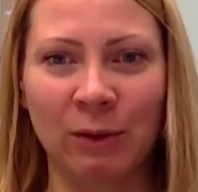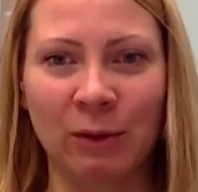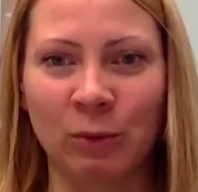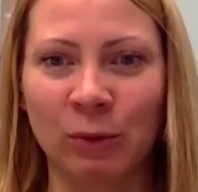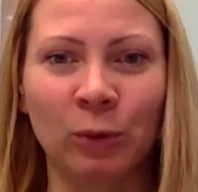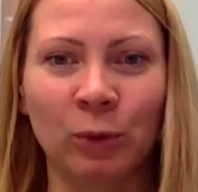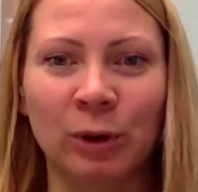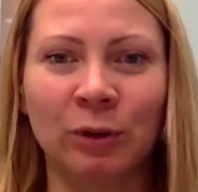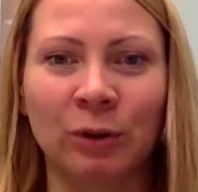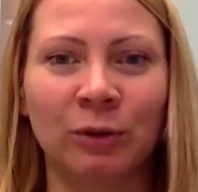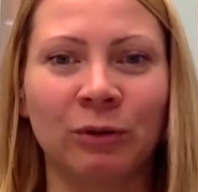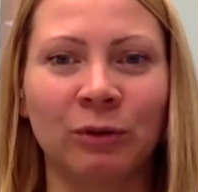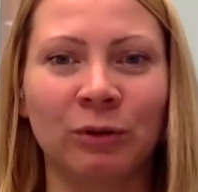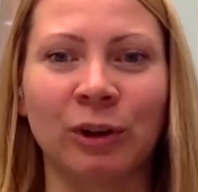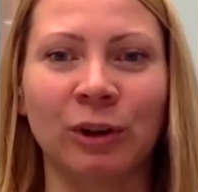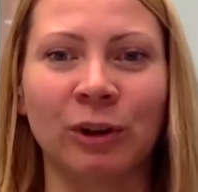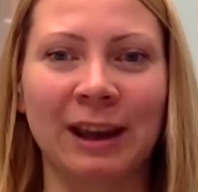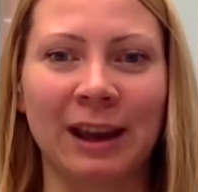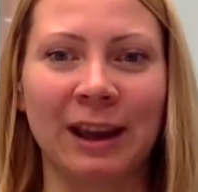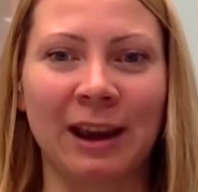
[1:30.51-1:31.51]
We don't
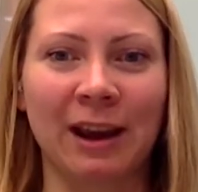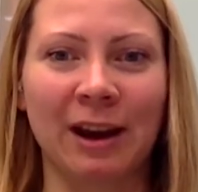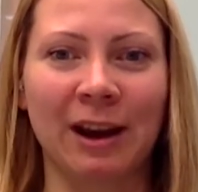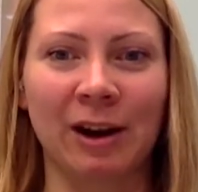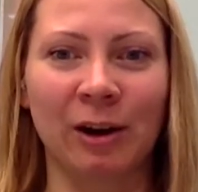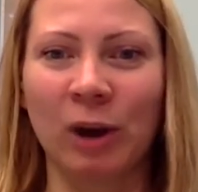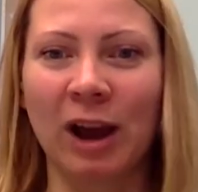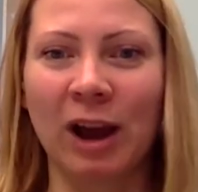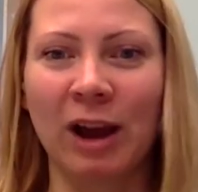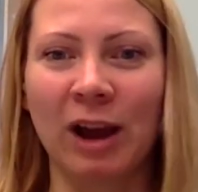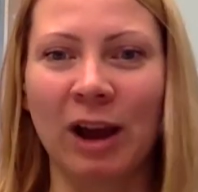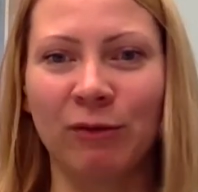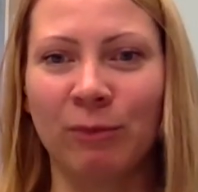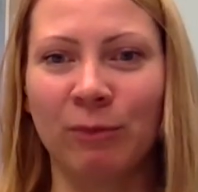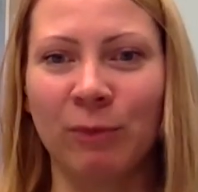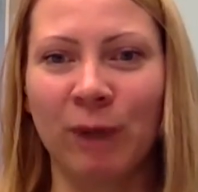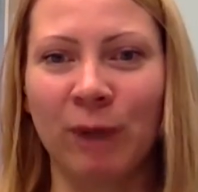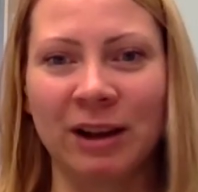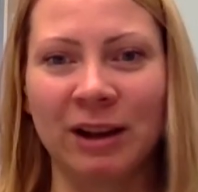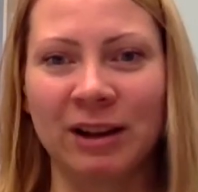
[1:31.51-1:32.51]
really care. We have
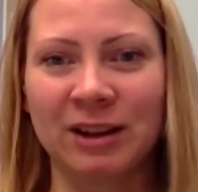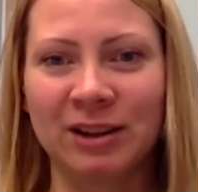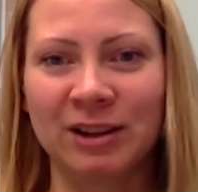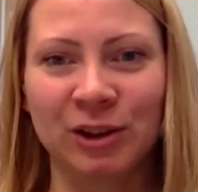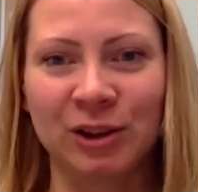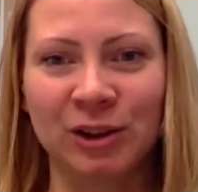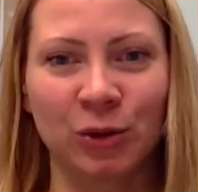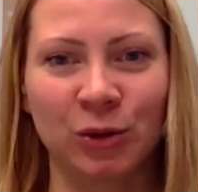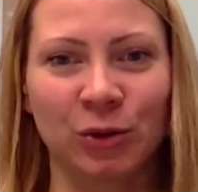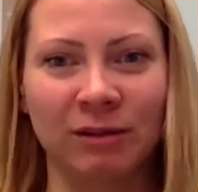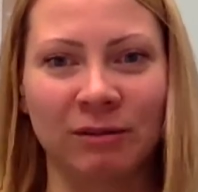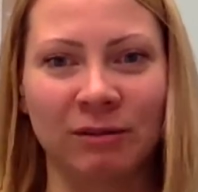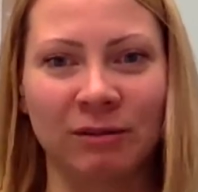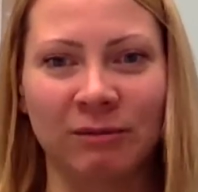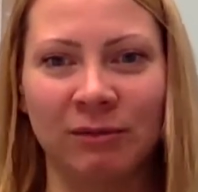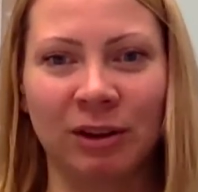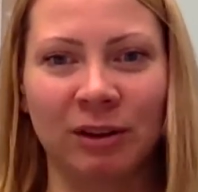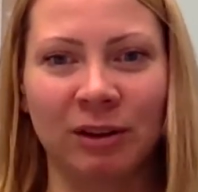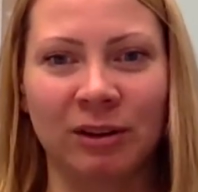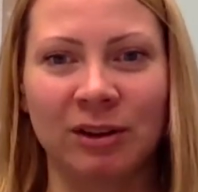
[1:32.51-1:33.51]
money stored
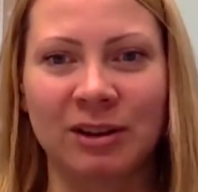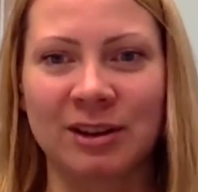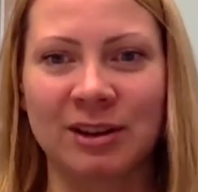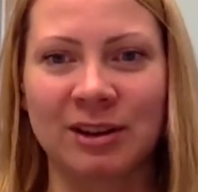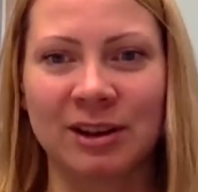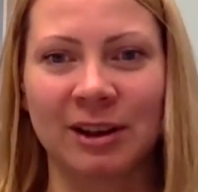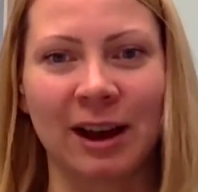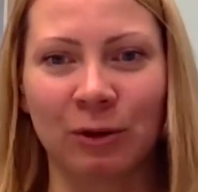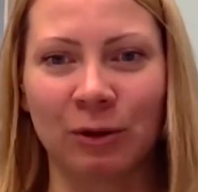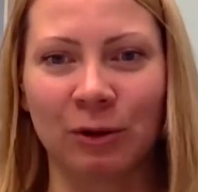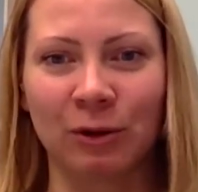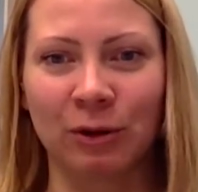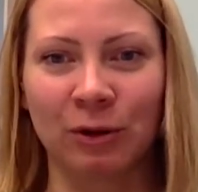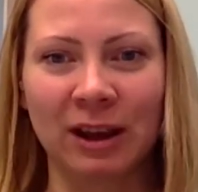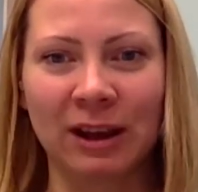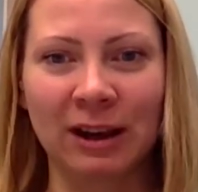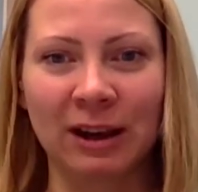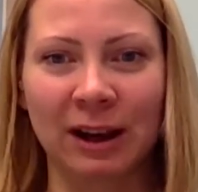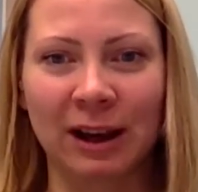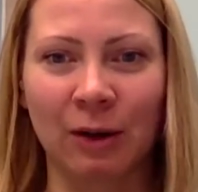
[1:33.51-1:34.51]
in this account or that
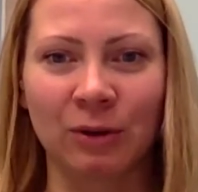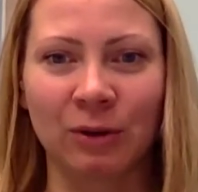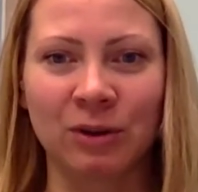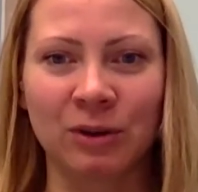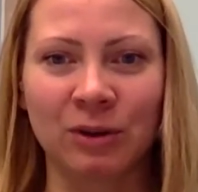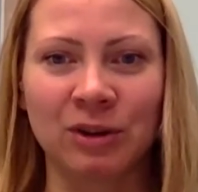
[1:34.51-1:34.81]
account.